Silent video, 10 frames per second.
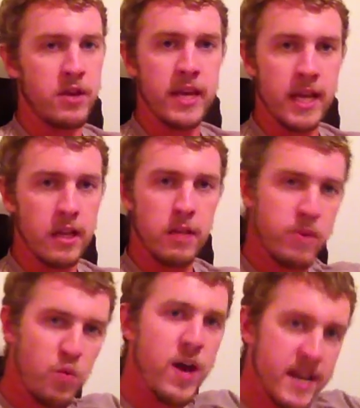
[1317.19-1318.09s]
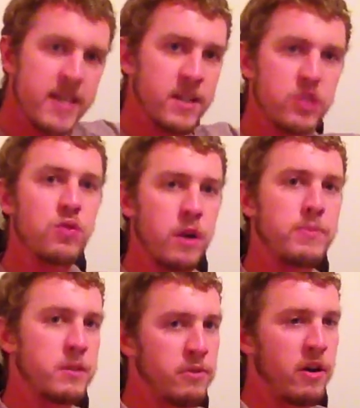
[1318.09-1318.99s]
you can get a little bit wet and kind of scrub
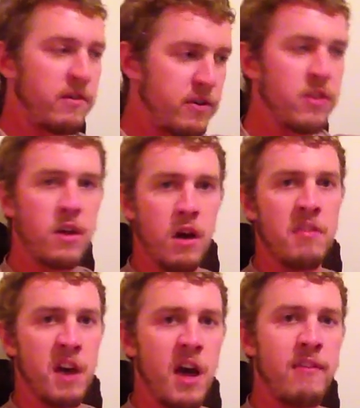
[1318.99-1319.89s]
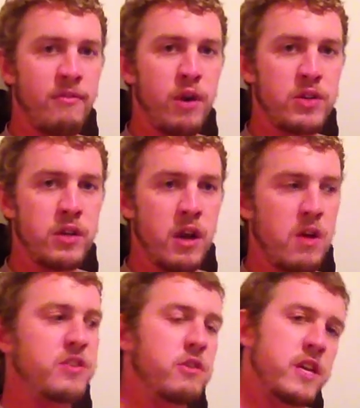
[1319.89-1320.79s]
some off on the high friction
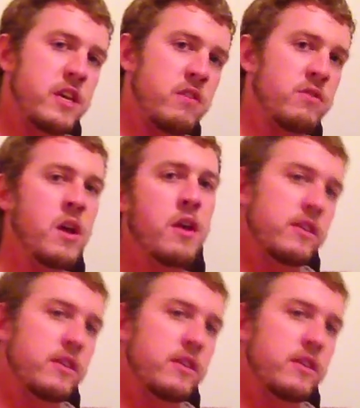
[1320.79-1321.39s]
areas, your heels,